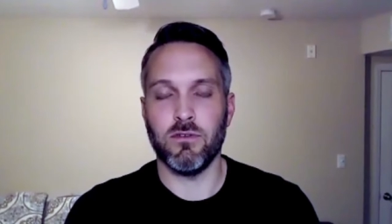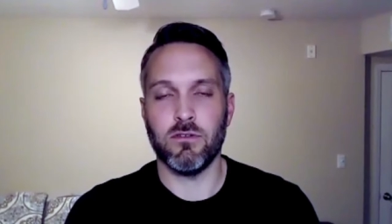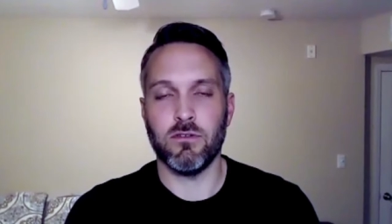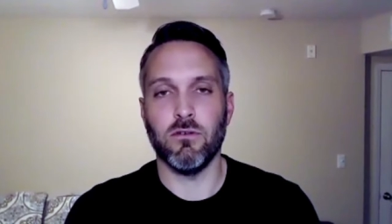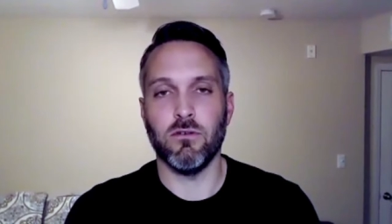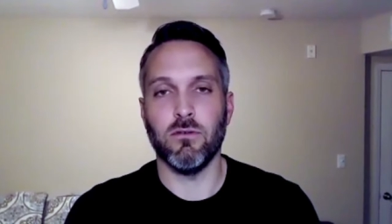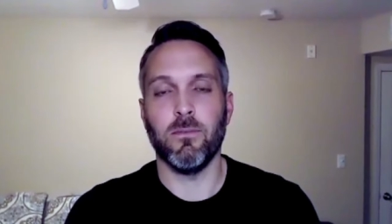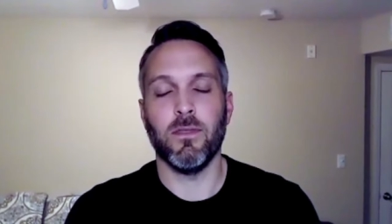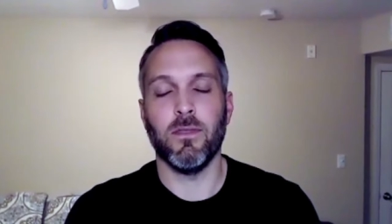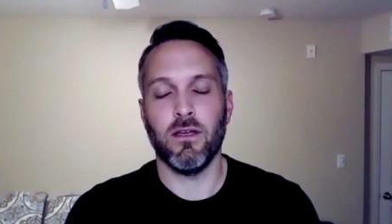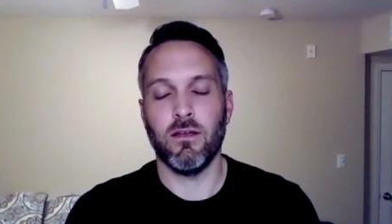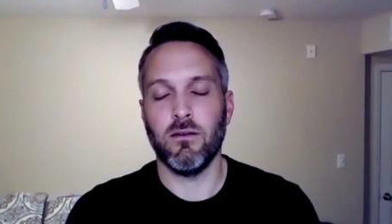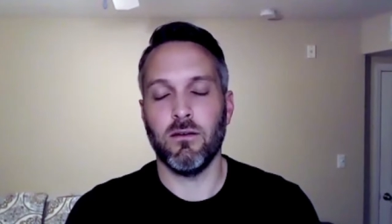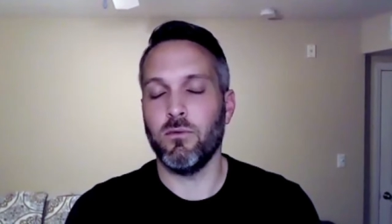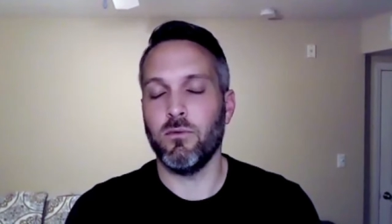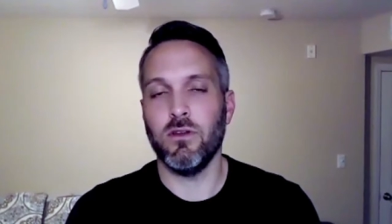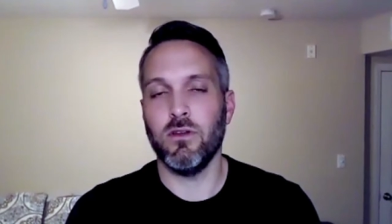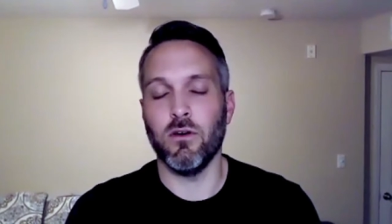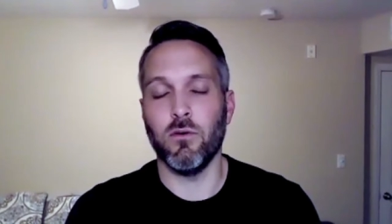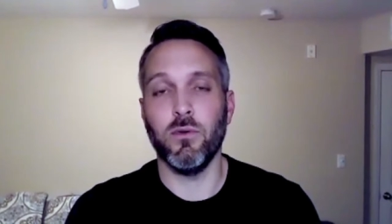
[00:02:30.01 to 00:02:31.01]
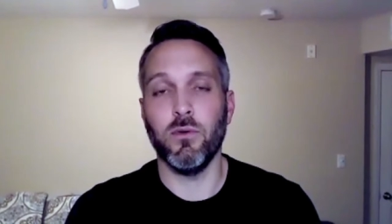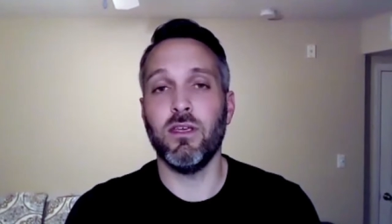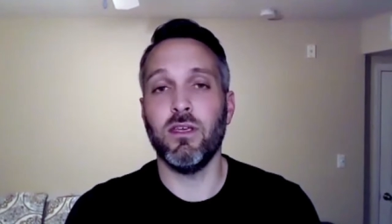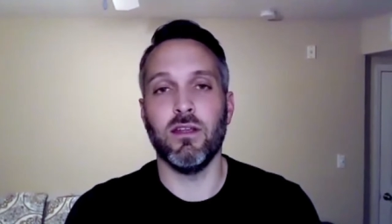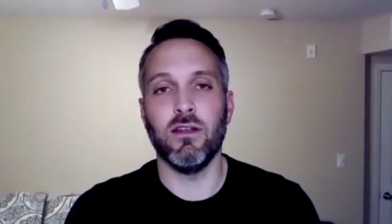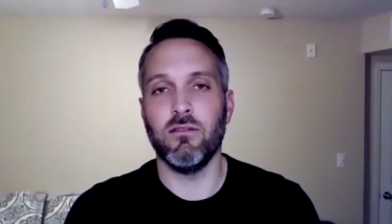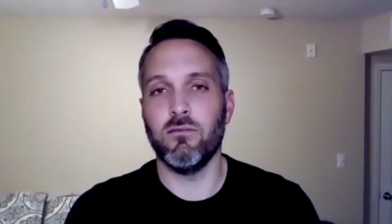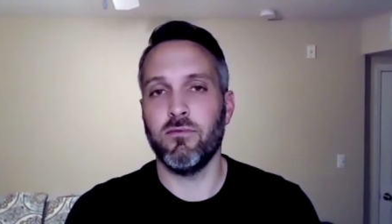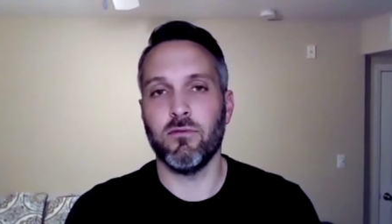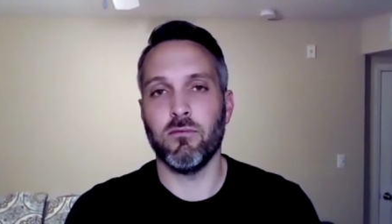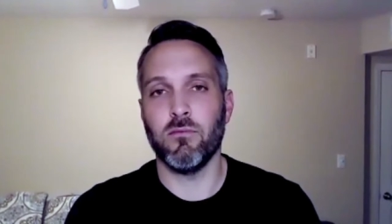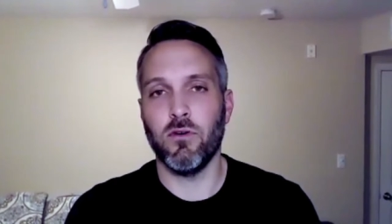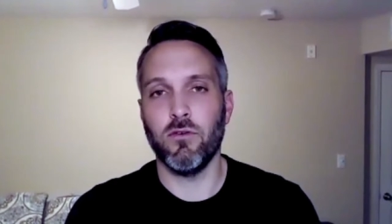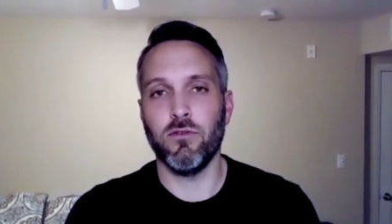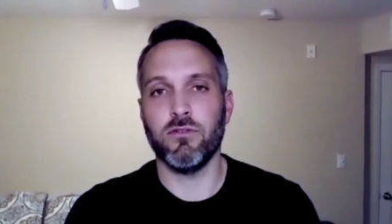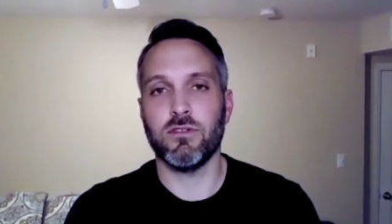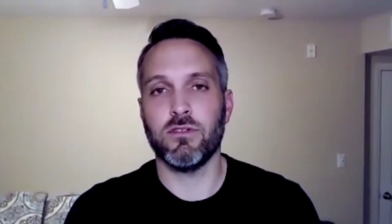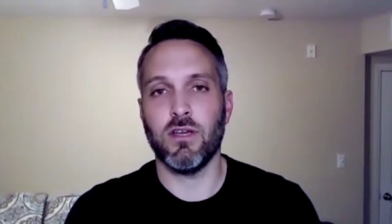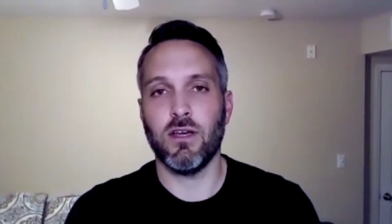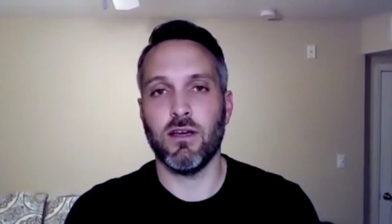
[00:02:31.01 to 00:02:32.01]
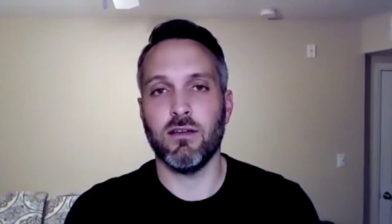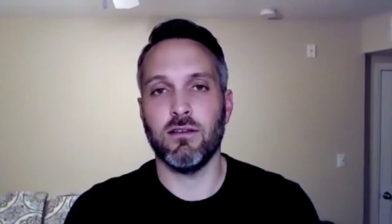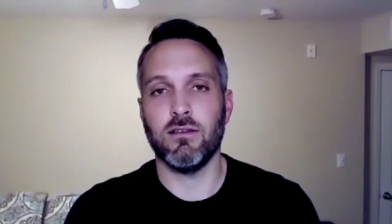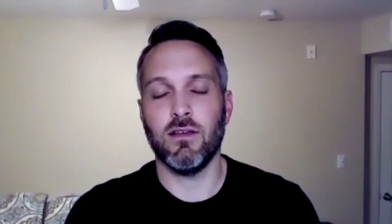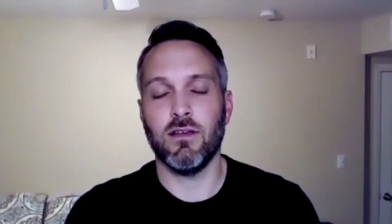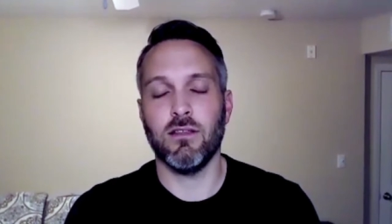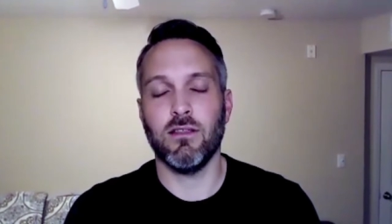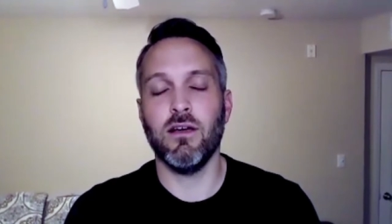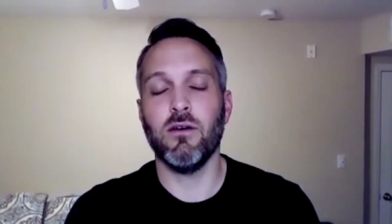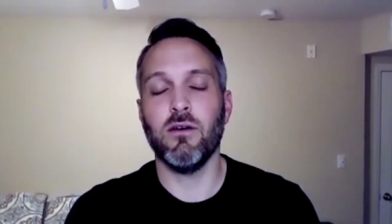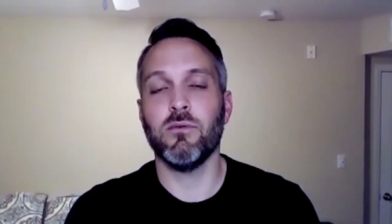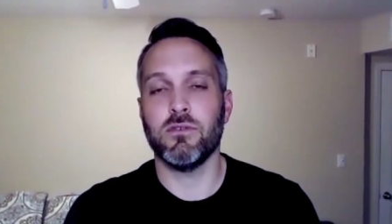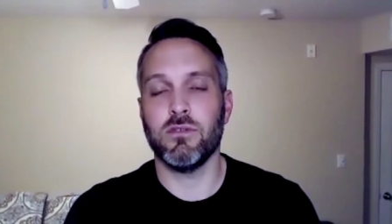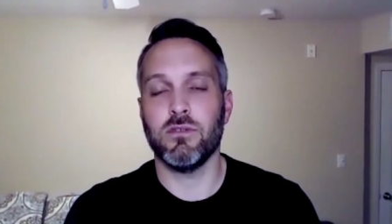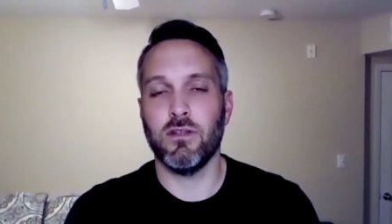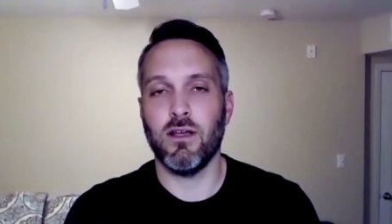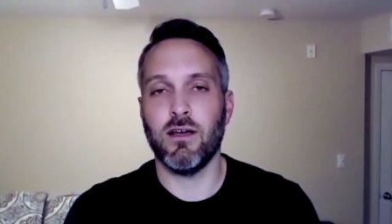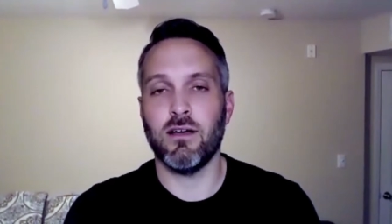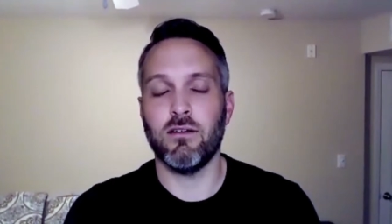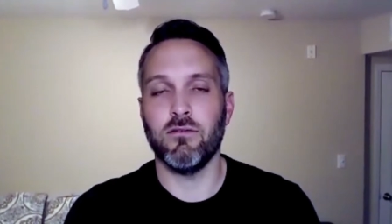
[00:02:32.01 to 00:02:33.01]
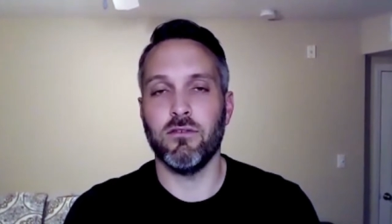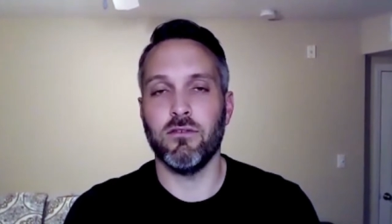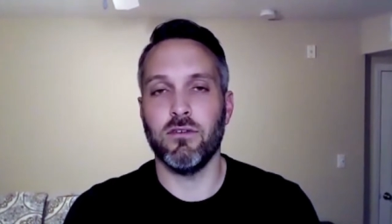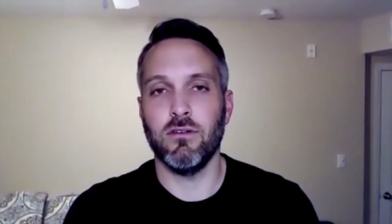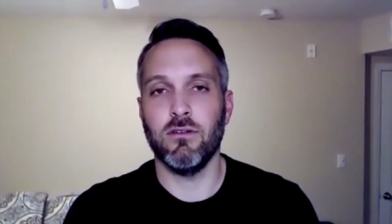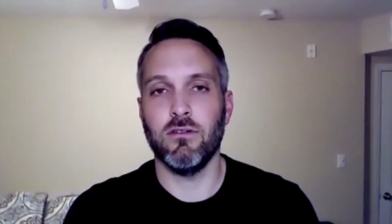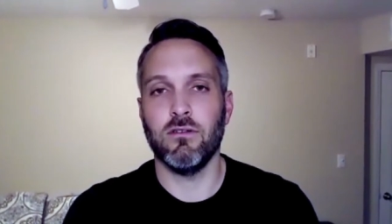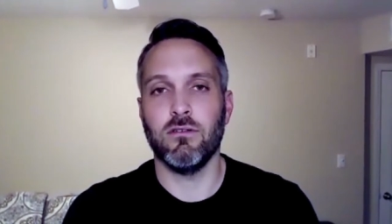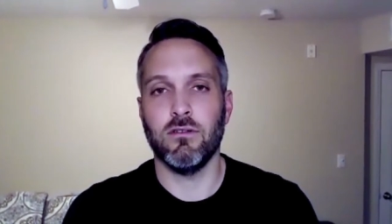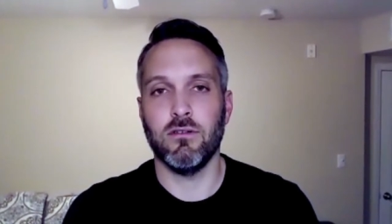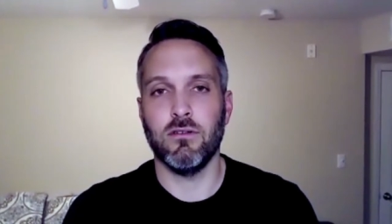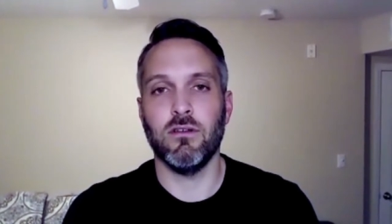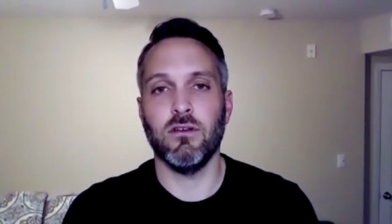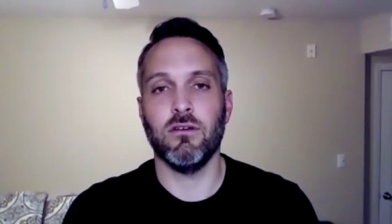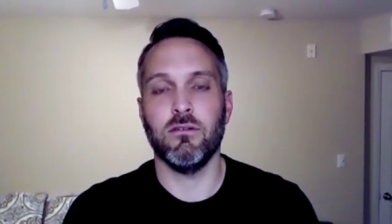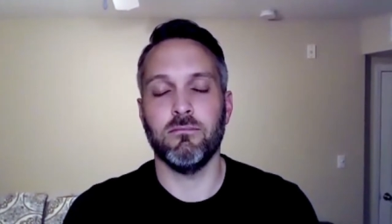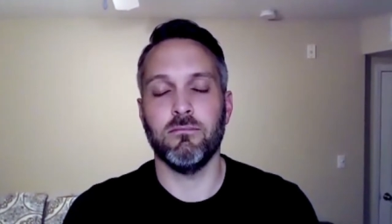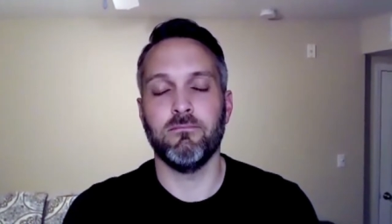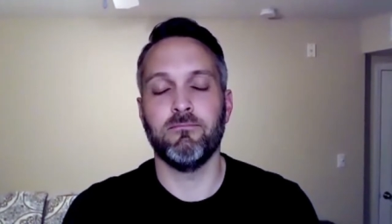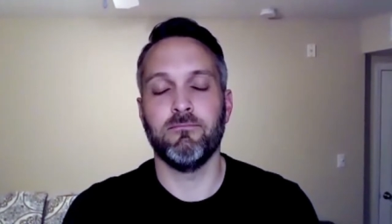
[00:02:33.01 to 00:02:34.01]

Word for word: So you know, we get it from both sides. Uh, that was a lot of it. Um,